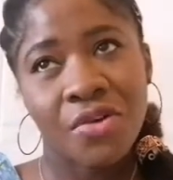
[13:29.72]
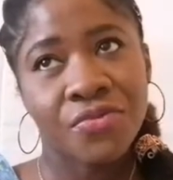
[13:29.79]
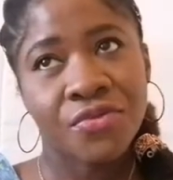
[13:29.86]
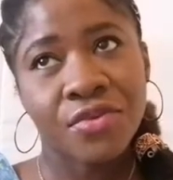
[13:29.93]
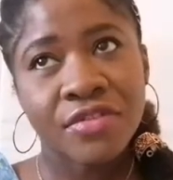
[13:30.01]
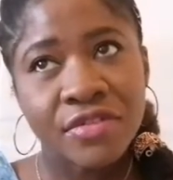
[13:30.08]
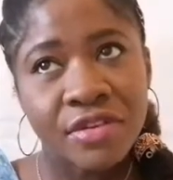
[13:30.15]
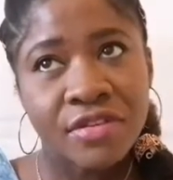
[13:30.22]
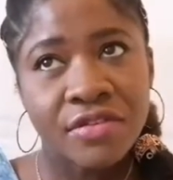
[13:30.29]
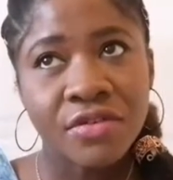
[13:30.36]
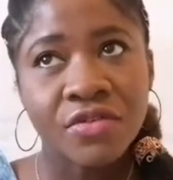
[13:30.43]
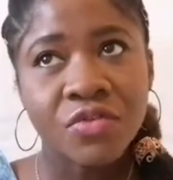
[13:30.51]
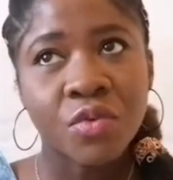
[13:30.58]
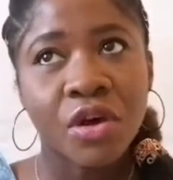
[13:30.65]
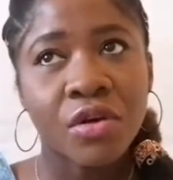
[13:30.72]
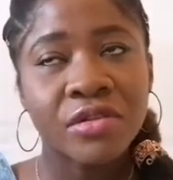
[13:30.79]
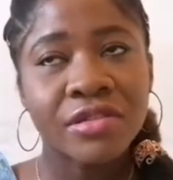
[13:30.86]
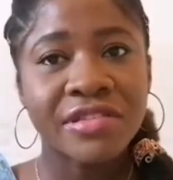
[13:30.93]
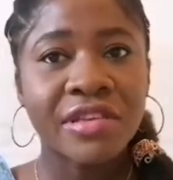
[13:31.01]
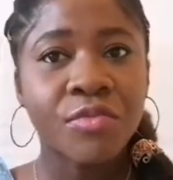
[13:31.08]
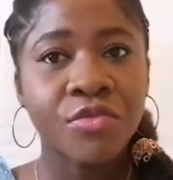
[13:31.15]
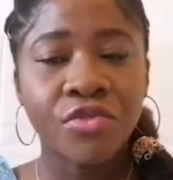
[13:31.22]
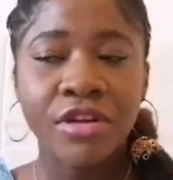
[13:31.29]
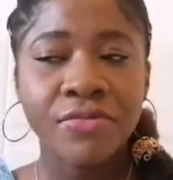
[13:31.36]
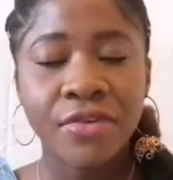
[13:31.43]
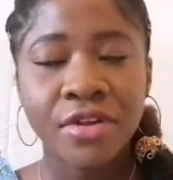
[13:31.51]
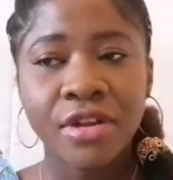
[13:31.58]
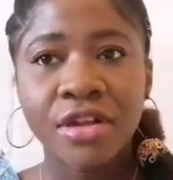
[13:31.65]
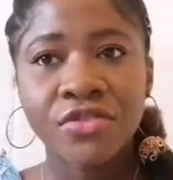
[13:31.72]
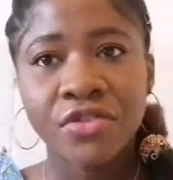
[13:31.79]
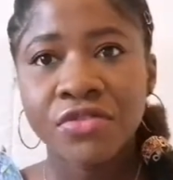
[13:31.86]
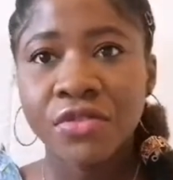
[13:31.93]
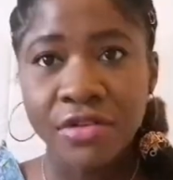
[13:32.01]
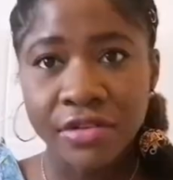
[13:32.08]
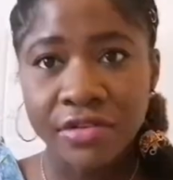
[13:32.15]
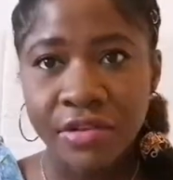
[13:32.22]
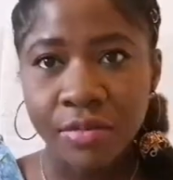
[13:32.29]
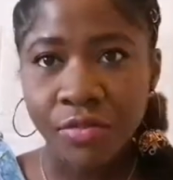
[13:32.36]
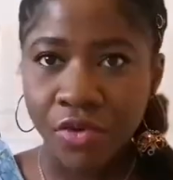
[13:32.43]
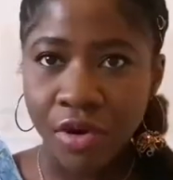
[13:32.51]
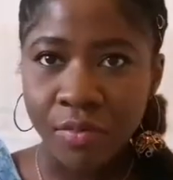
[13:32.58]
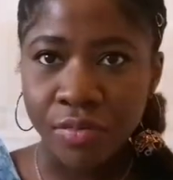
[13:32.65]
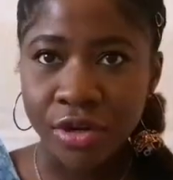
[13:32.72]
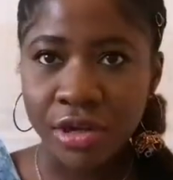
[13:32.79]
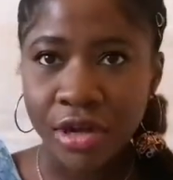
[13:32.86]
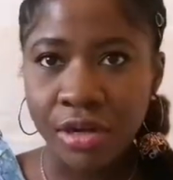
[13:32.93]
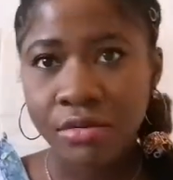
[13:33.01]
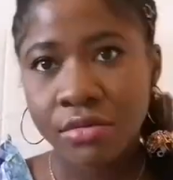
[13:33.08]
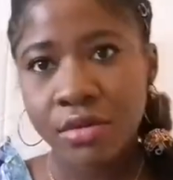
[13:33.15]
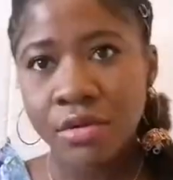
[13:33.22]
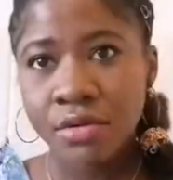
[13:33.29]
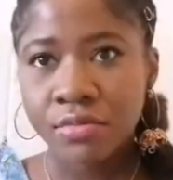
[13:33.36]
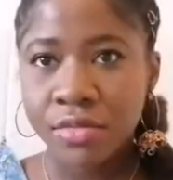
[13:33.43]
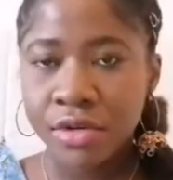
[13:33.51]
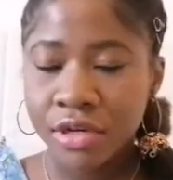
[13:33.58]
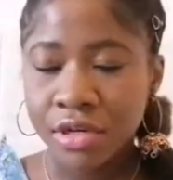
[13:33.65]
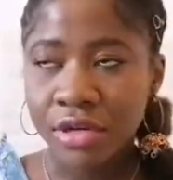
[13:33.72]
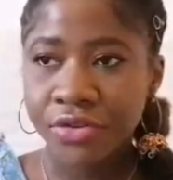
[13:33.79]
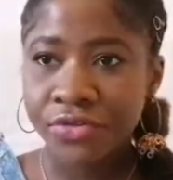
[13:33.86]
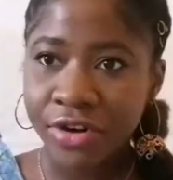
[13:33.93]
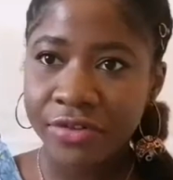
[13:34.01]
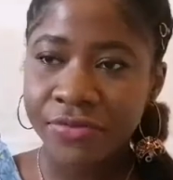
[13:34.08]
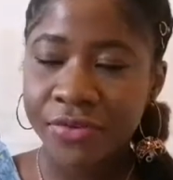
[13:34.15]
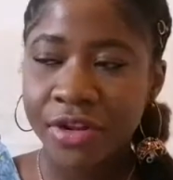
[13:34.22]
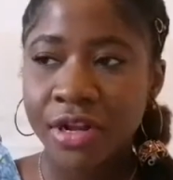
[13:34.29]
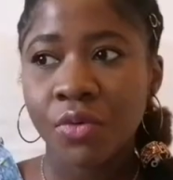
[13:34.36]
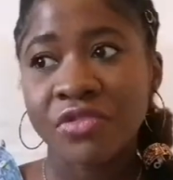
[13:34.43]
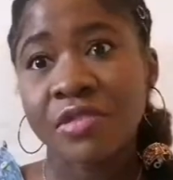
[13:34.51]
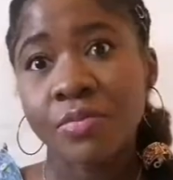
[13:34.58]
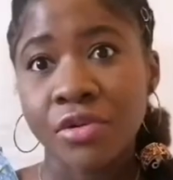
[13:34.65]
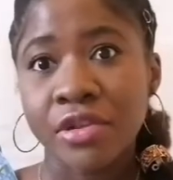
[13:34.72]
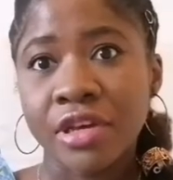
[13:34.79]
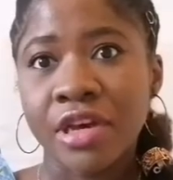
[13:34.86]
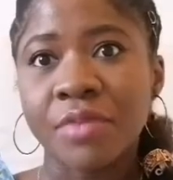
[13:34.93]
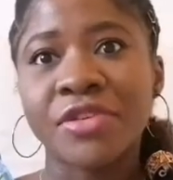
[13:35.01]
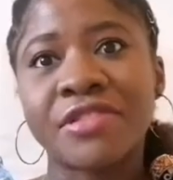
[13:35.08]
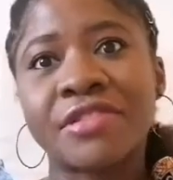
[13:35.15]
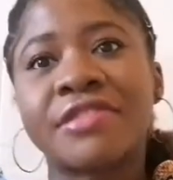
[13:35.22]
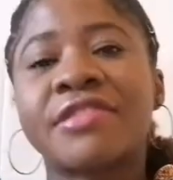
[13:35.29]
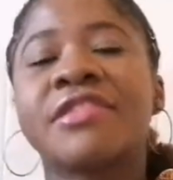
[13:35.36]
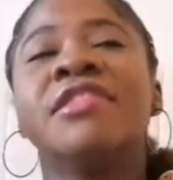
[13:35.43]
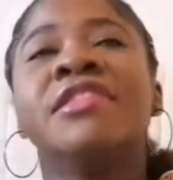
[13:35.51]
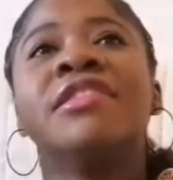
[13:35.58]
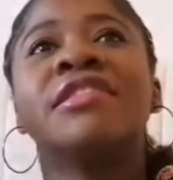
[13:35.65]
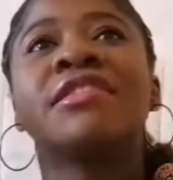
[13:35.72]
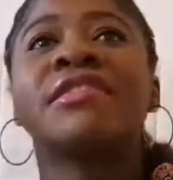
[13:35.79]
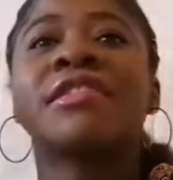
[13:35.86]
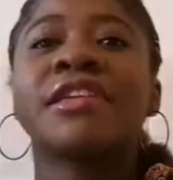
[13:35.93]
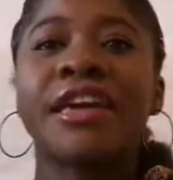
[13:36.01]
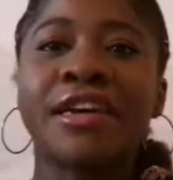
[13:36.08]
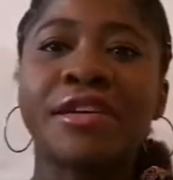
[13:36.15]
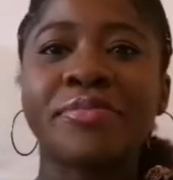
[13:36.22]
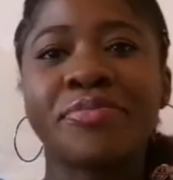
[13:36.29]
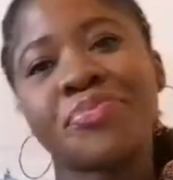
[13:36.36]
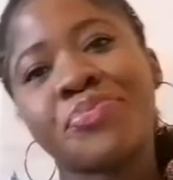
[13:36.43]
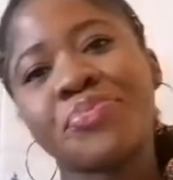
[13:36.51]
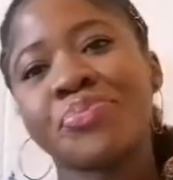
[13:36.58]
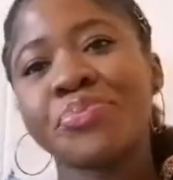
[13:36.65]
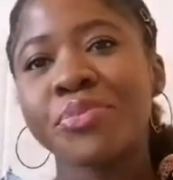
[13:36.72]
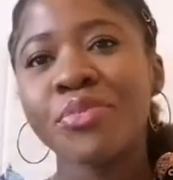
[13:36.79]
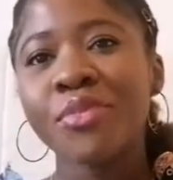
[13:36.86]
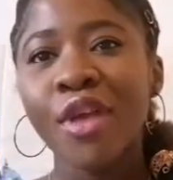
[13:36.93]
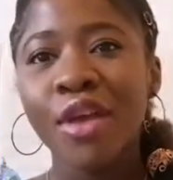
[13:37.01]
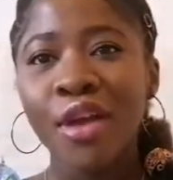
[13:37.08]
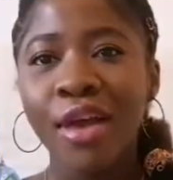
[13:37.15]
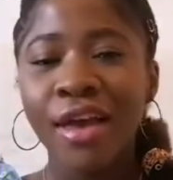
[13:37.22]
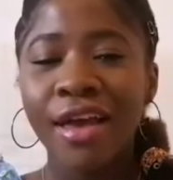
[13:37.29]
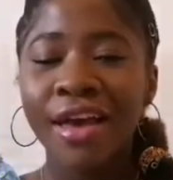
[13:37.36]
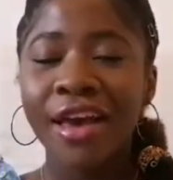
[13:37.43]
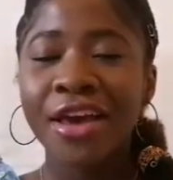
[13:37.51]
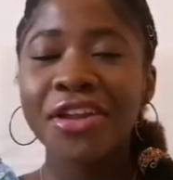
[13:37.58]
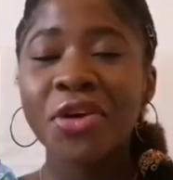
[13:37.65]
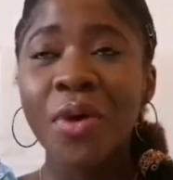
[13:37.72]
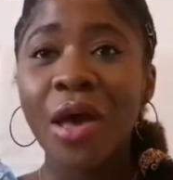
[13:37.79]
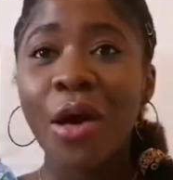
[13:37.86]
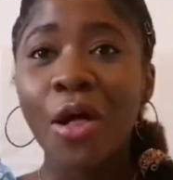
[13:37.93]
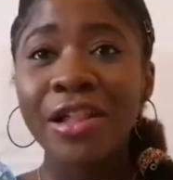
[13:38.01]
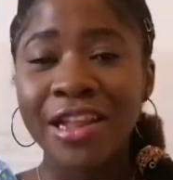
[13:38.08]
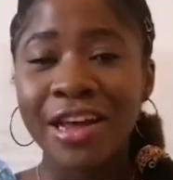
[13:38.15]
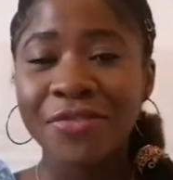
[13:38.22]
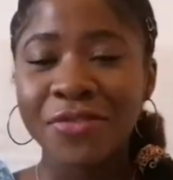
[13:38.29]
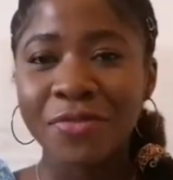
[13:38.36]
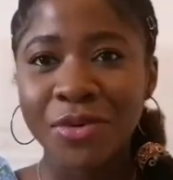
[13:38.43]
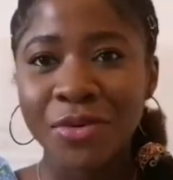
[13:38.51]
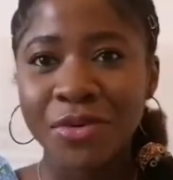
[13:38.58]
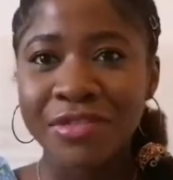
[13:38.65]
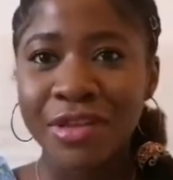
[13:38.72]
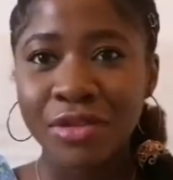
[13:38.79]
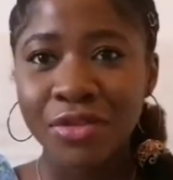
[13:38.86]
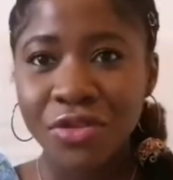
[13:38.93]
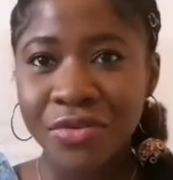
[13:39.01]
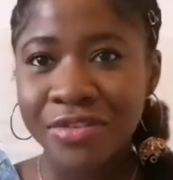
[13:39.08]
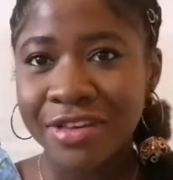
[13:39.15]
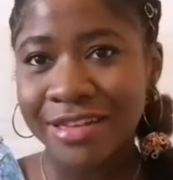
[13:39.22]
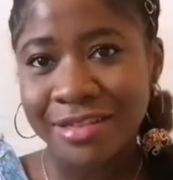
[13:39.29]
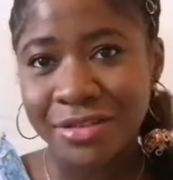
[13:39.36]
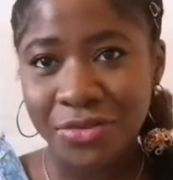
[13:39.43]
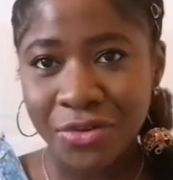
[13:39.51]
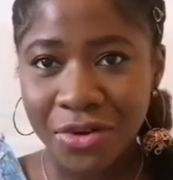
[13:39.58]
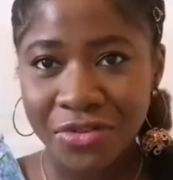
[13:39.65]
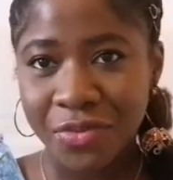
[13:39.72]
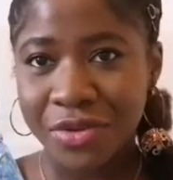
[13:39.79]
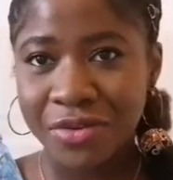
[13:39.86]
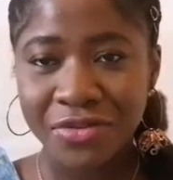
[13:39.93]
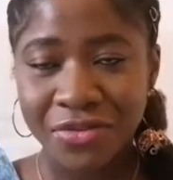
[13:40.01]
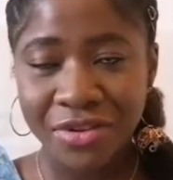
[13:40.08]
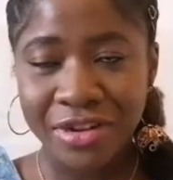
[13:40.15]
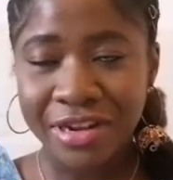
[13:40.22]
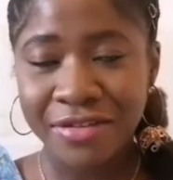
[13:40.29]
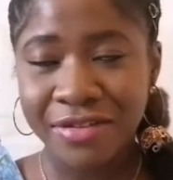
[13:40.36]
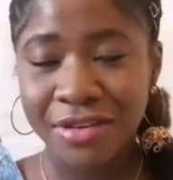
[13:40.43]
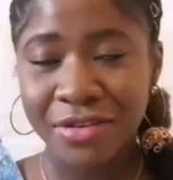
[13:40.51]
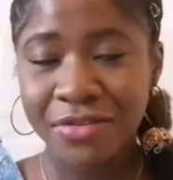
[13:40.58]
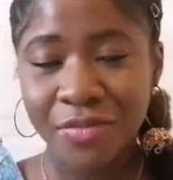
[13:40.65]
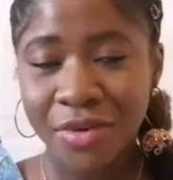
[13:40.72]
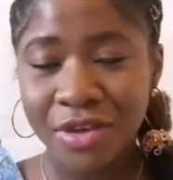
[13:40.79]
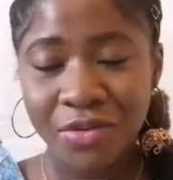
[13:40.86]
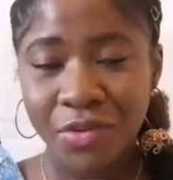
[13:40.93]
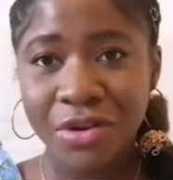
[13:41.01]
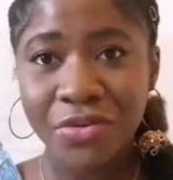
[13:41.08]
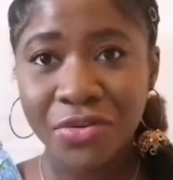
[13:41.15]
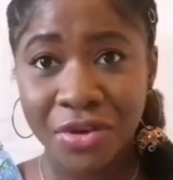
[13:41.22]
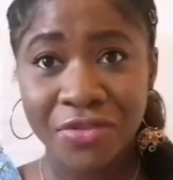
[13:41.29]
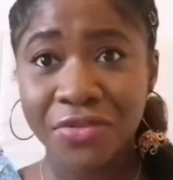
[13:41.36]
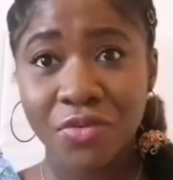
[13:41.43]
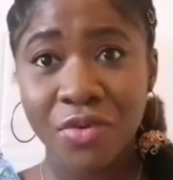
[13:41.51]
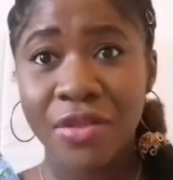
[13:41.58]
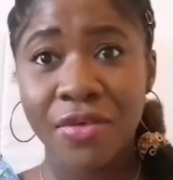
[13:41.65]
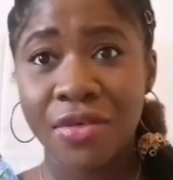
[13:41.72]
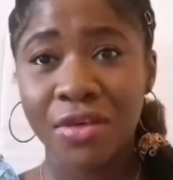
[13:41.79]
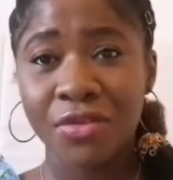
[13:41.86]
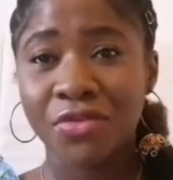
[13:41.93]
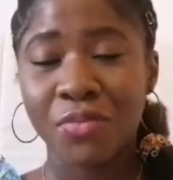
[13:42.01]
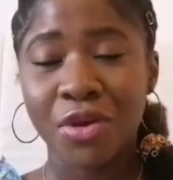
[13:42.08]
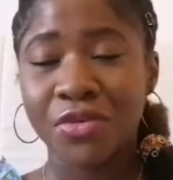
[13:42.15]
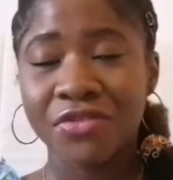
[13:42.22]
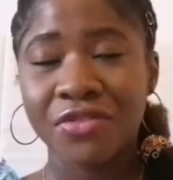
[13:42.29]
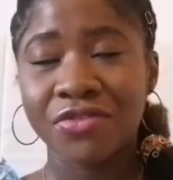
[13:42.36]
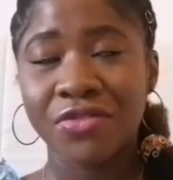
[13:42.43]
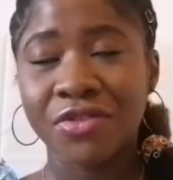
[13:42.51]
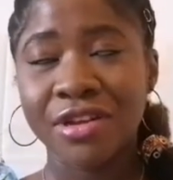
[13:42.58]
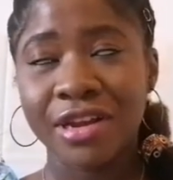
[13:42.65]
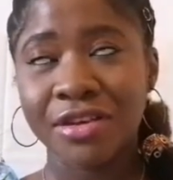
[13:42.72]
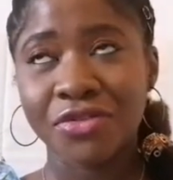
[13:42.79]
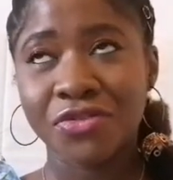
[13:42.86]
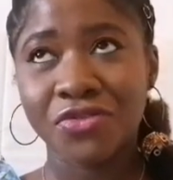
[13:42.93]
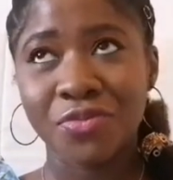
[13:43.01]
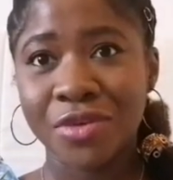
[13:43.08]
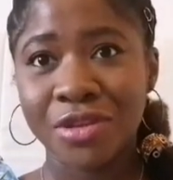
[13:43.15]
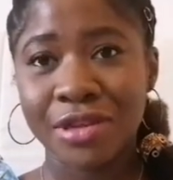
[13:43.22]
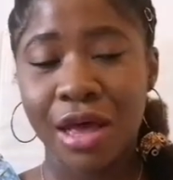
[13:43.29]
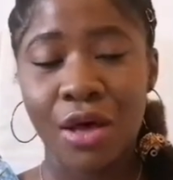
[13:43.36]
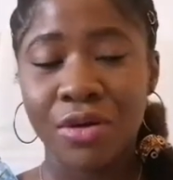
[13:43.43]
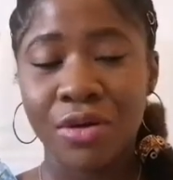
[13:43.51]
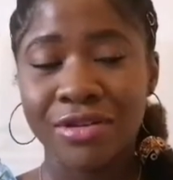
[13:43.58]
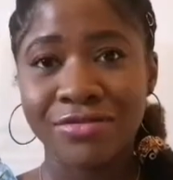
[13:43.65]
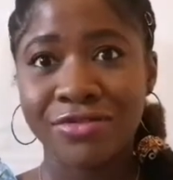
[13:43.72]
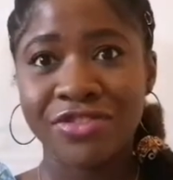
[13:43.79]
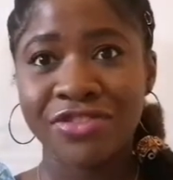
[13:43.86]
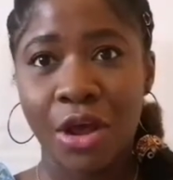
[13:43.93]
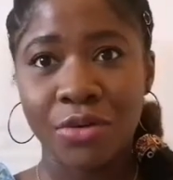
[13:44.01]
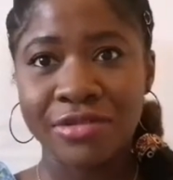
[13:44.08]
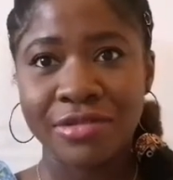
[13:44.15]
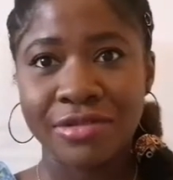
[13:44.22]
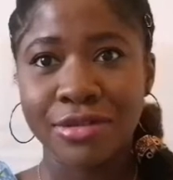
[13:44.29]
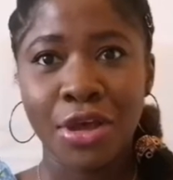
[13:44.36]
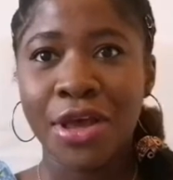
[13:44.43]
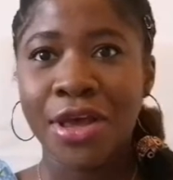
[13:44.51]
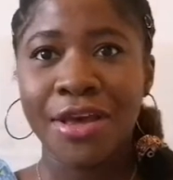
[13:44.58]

half cousins because we're all the same grandfather, just not the same grandmother. My grandfather was a polygamist. So yeah. And they were all laughing because they knew that the dogs were not doing anything to me. They were not going to do anything to me. I was just running like a stupid cow. I'm shouting.